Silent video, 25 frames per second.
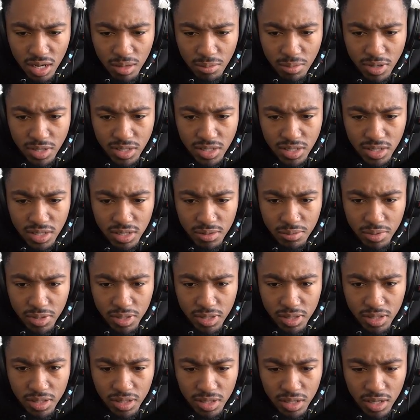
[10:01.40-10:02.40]
operation
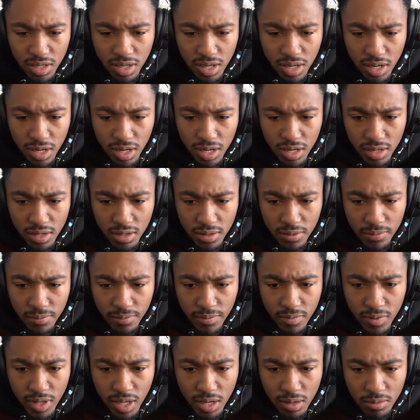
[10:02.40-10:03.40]
complete. Alright.
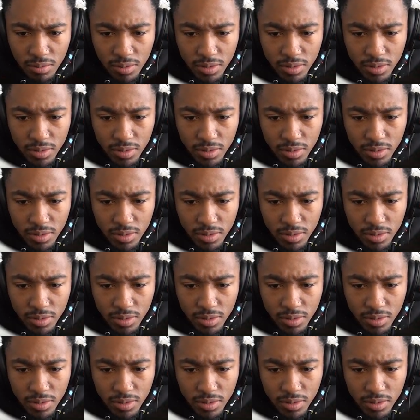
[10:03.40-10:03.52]
Now,